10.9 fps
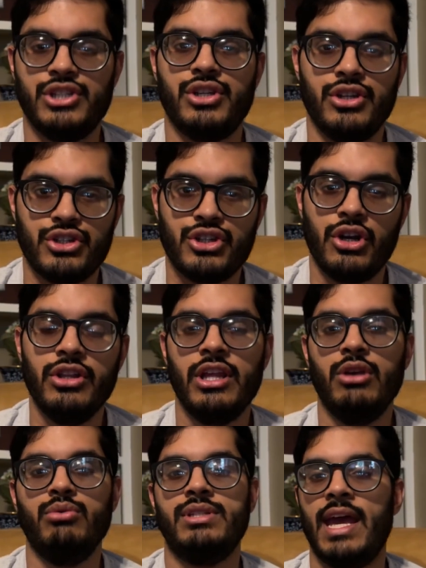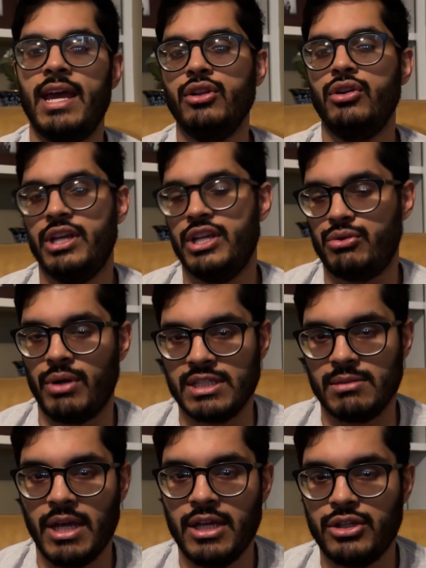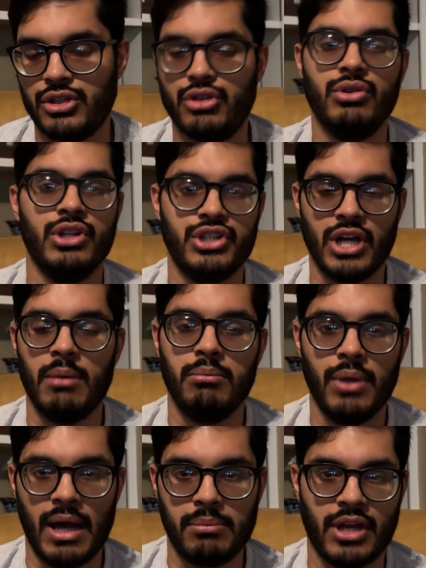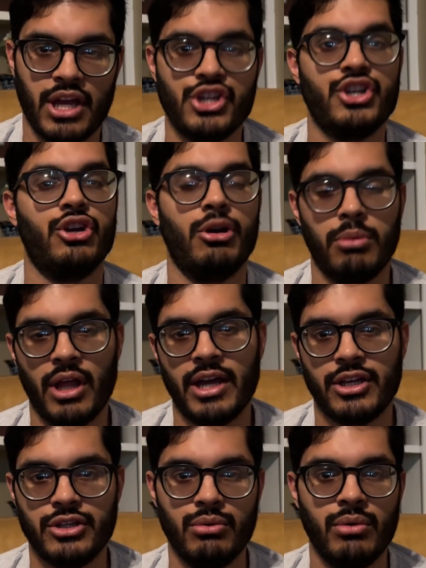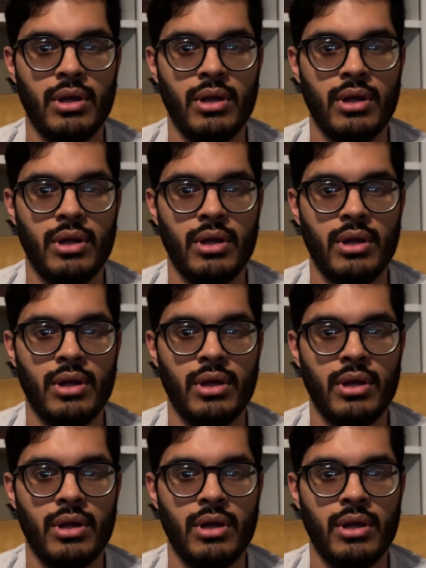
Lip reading: to ensure that you tailor each resume to the job application you're applying to.